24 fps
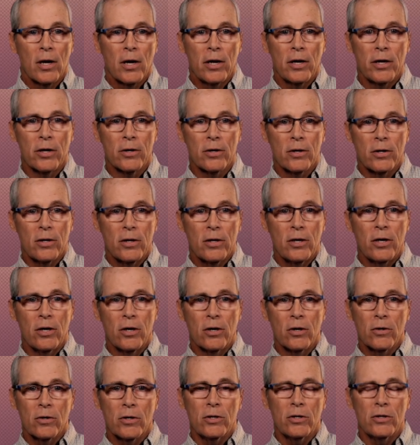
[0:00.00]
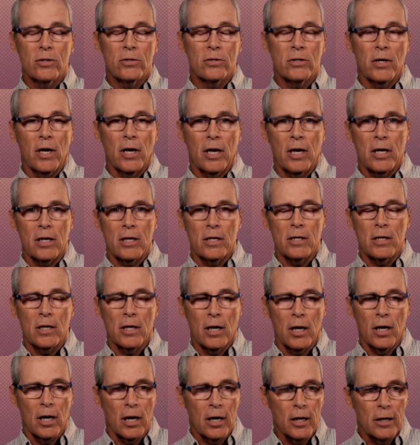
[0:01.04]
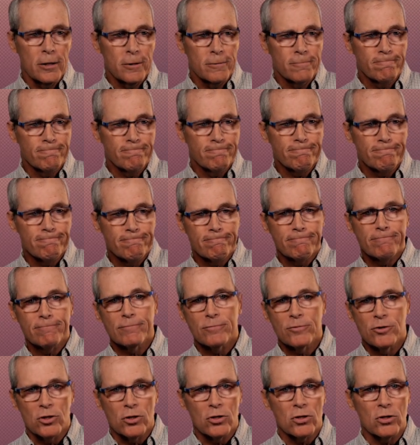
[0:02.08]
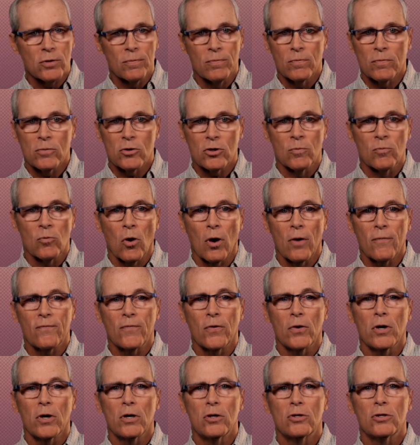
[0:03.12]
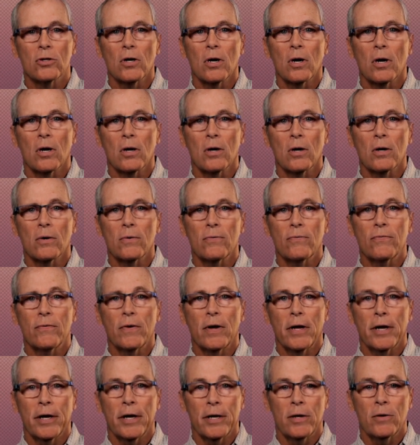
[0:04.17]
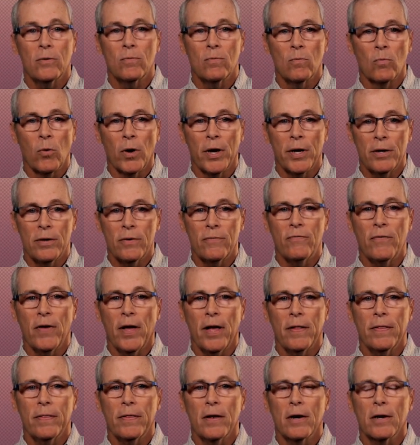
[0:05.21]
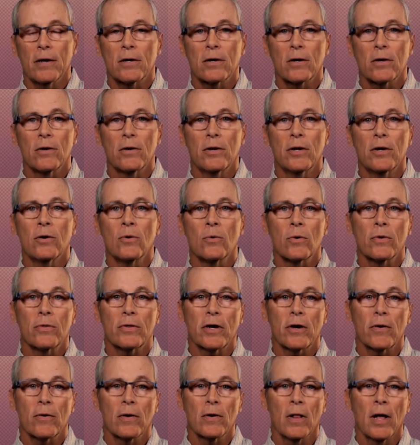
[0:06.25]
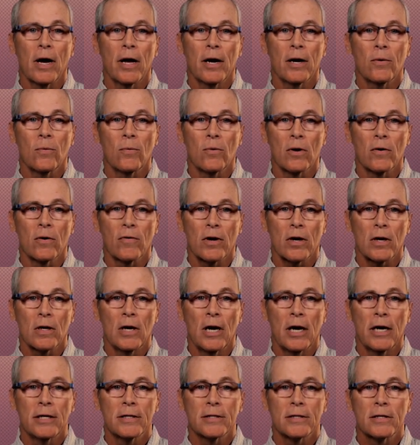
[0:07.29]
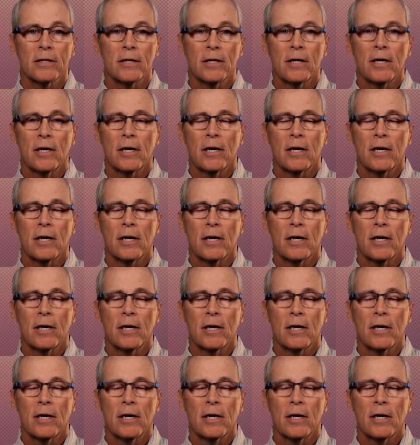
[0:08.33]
Here is a just some raw footage of a wind event that occurred in North Carolina, one of our clients.